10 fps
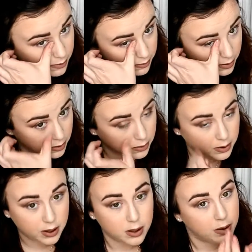a few,
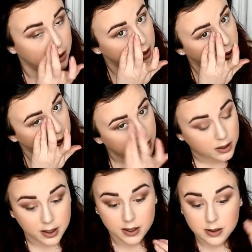you know,
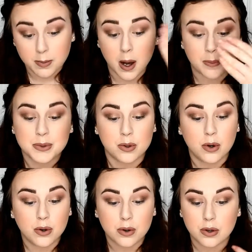nice pops of
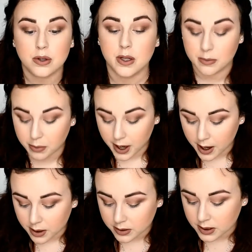gold and
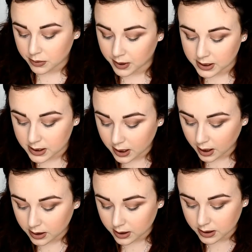browns and rusty
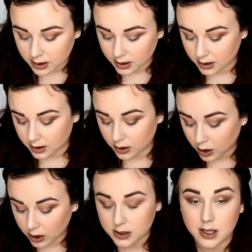colors, and it
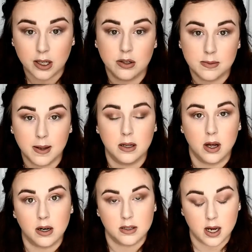looks like you spent a
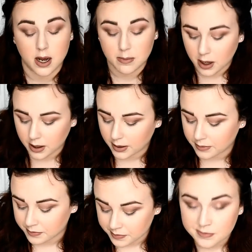lot of time on it,
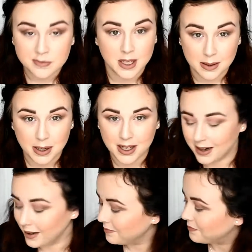but you didn't.